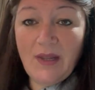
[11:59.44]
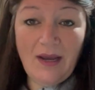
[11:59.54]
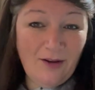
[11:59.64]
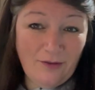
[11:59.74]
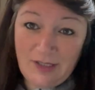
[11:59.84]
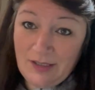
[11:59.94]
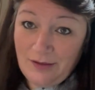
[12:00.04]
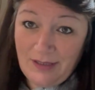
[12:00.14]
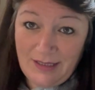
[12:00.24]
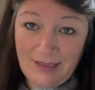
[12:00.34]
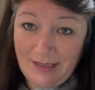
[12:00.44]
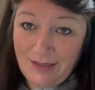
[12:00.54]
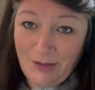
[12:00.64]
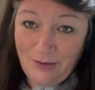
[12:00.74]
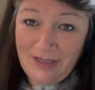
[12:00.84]
I obviously use the internet
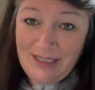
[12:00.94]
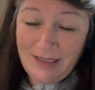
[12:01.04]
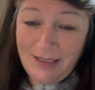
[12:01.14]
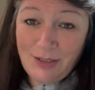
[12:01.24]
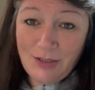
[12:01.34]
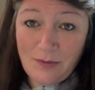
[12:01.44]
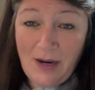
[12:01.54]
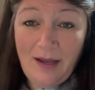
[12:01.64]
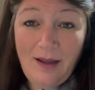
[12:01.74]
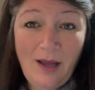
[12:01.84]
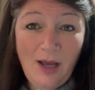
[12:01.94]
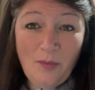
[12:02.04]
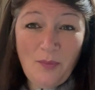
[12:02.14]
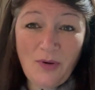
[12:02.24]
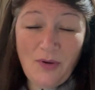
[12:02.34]
to do research as well,
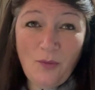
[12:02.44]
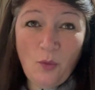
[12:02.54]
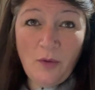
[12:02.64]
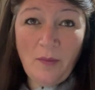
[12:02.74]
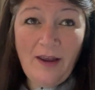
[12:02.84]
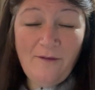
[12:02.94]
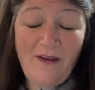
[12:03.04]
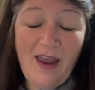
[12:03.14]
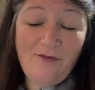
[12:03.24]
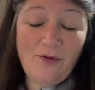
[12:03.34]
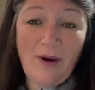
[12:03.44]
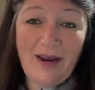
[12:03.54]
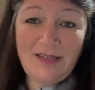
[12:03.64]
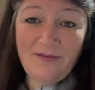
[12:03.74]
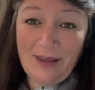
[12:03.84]
but one of my favourite
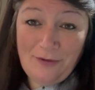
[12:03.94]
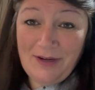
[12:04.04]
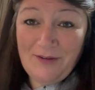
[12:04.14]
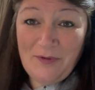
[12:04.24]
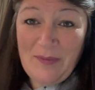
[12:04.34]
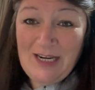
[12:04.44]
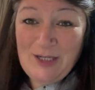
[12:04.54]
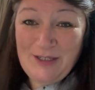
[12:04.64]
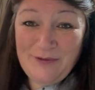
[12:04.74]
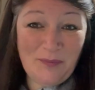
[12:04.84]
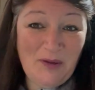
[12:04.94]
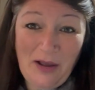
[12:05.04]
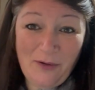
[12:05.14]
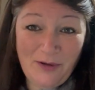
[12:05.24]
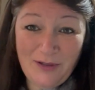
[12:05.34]
ways of gathering information is from the
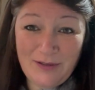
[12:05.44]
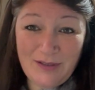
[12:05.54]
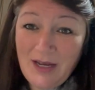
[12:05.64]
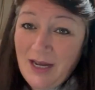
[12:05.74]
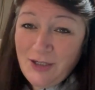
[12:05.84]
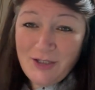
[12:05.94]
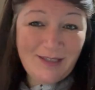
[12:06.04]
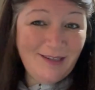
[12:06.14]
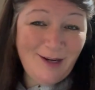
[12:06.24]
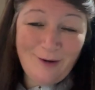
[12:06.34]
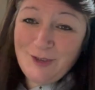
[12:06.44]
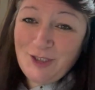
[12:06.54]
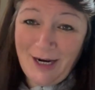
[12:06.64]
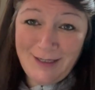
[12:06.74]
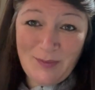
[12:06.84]
locals, just, you know,
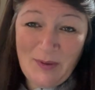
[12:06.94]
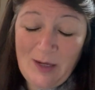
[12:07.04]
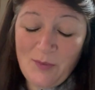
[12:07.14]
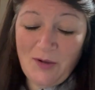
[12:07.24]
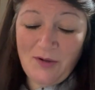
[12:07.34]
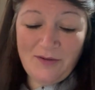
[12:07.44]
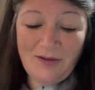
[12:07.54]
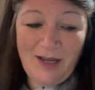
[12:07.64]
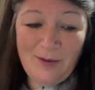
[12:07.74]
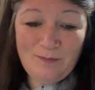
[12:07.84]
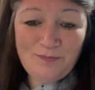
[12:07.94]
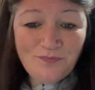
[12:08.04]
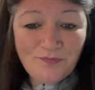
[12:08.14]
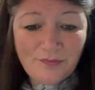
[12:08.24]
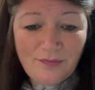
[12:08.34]
chatting to people.
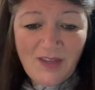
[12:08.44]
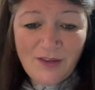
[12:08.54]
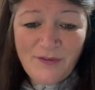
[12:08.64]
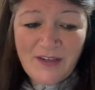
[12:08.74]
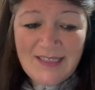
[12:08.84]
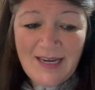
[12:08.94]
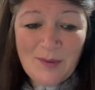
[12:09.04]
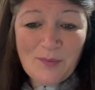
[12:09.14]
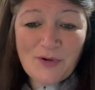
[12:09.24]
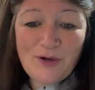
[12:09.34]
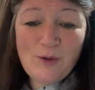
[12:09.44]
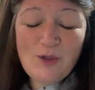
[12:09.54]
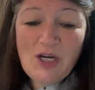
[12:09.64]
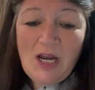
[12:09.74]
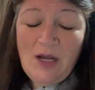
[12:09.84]
The first night in
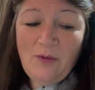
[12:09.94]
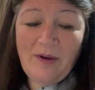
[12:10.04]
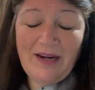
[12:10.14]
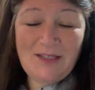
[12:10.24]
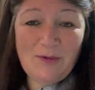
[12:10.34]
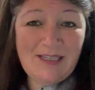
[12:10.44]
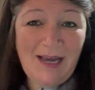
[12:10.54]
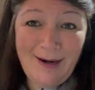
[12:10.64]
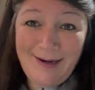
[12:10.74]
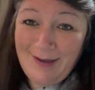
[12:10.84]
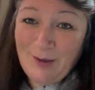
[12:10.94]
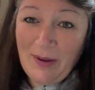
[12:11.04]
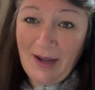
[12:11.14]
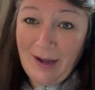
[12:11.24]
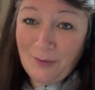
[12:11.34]
Bruges, we went into a tiny little
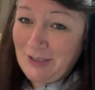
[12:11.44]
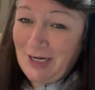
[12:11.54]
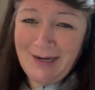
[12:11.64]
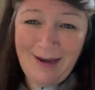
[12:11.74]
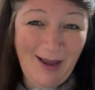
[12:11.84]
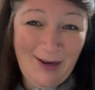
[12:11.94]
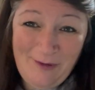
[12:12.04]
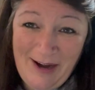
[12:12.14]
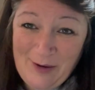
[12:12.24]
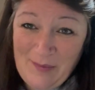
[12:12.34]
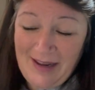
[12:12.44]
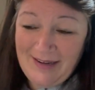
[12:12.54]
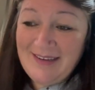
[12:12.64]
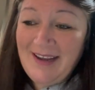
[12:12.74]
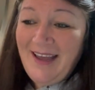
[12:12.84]
bar, which I can highly recommend.